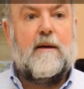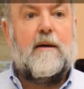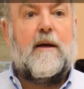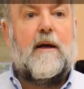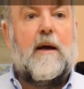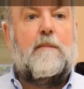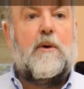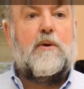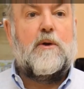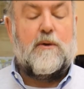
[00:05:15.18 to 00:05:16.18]

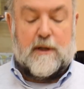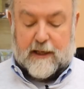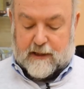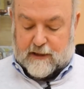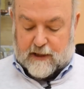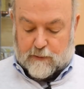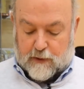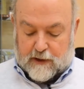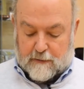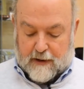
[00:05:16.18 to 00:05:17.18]
Bluetooth link, and that
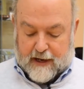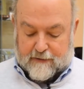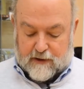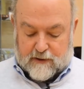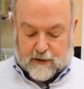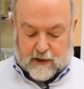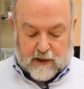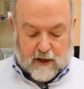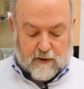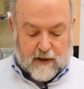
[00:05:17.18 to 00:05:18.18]
we're going to pair it. So I'm going
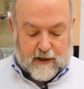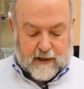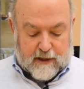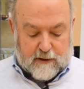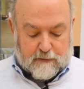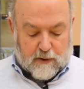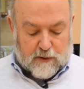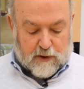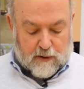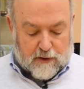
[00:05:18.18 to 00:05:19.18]
to go into
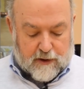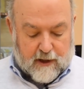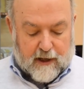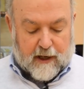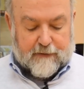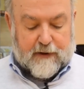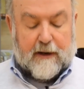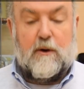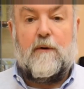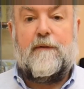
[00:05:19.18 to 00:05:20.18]
Bluetooth. I've
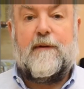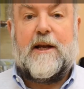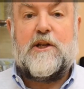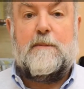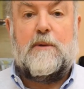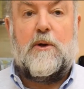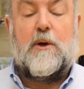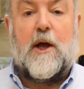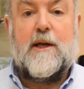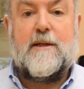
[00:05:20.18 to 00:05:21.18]
now got a flashing blue
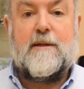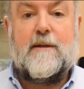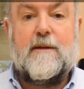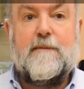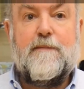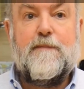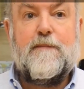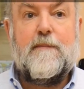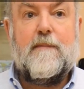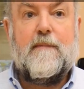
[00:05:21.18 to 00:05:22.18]
light,
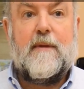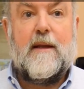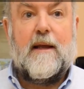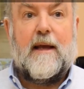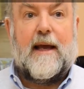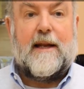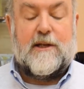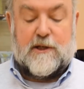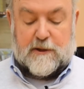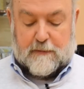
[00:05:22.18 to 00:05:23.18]
and
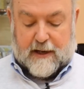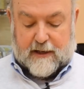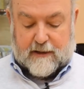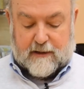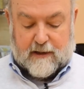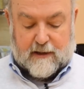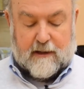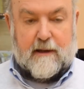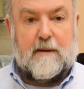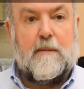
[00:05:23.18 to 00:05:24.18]
it's just paired.
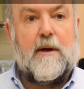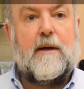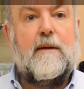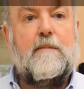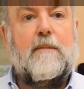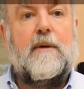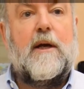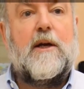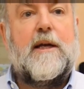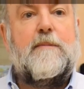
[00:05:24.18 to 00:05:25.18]
My
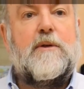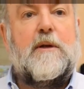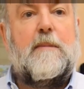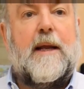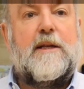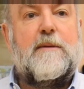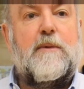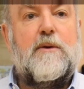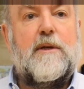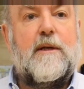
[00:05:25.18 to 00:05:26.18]
young Kim's going to play some
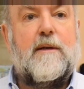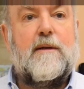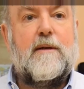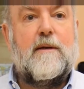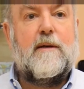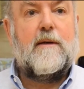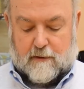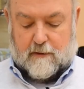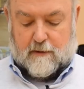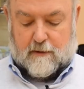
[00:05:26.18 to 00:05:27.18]
music,
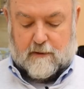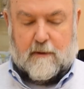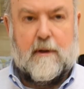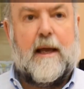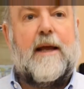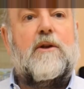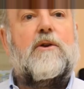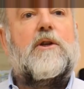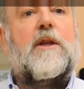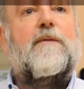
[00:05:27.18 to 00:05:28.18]
and you
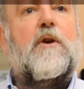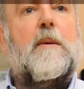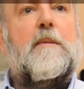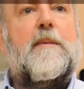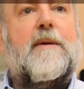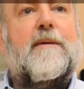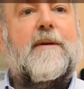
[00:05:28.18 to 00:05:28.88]
can turn the volume up a bit.